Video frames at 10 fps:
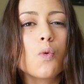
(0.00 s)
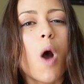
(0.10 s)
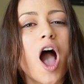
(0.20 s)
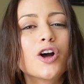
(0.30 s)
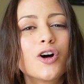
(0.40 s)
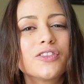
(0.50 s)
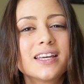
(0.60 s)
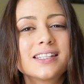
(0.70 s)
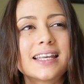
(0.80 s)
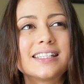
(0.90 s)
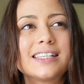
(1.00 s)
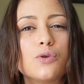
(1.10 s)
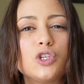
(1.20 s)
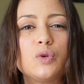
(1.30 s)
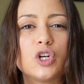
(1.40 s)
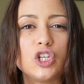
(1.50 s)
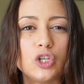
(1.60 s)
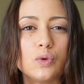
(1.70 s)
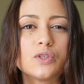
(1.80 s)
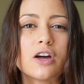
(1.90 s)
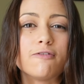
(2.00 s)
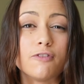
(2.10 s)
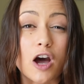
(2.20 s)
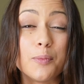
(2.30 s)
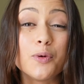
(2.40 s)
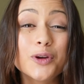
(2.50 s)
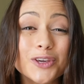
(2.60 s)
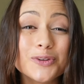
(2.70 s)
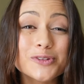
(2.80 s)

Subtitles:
work on this until you can use a verbal cue